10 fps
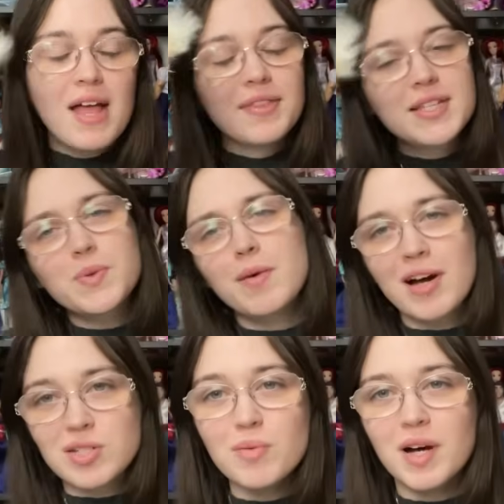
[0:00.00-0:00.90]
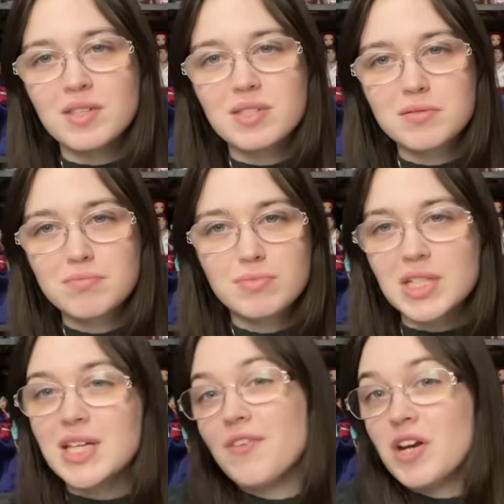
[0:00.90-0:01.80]
This one about two months
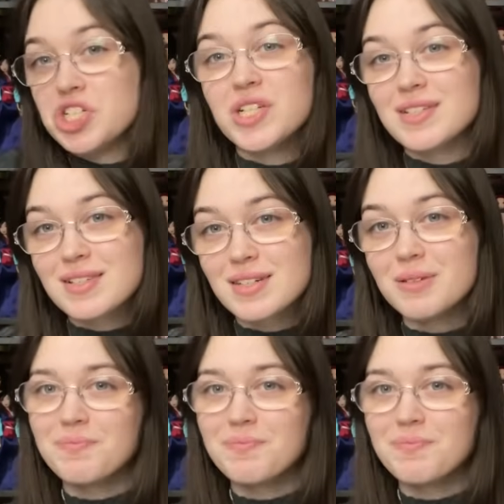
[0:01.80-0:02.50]
since I found out she existed.